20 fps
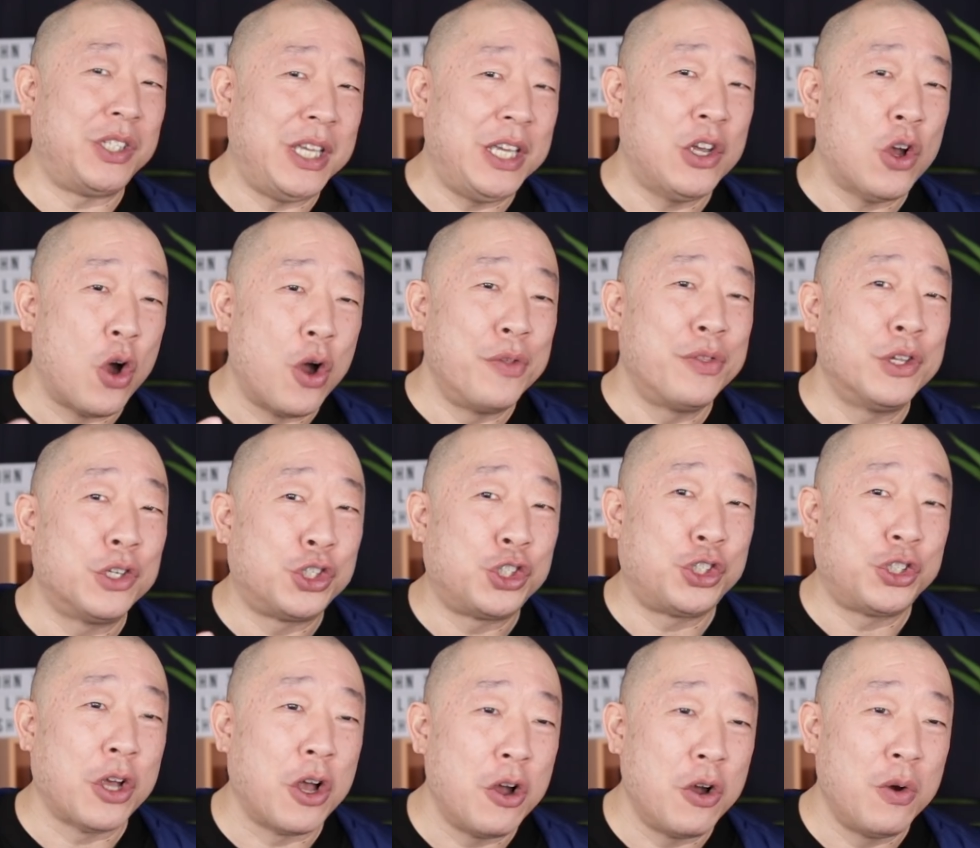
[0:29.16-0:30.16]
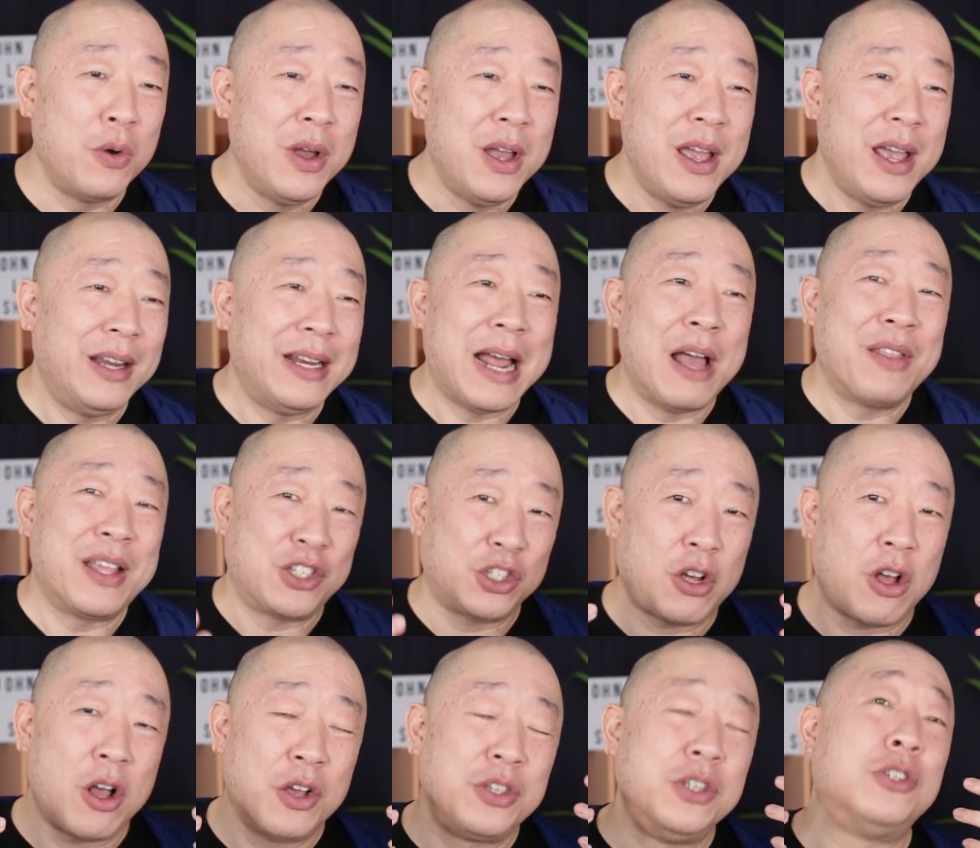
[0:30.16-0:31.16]
see on the show and how that's
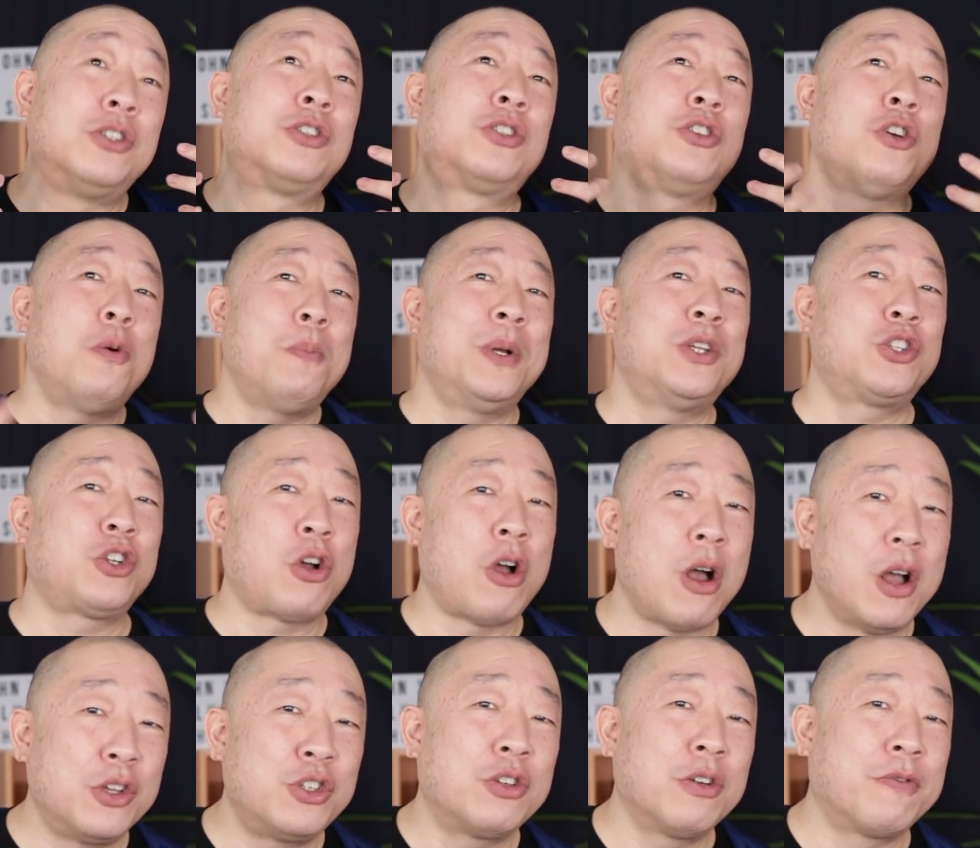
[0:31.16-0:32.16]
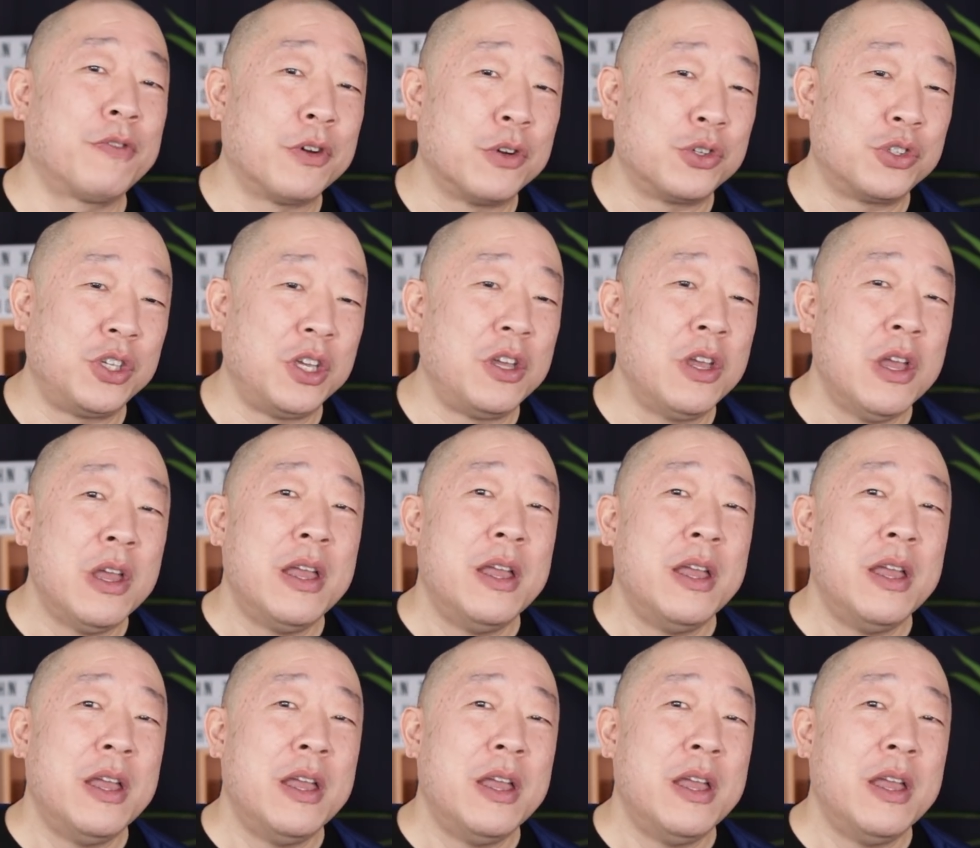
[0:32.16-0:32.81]
causing so much controversy,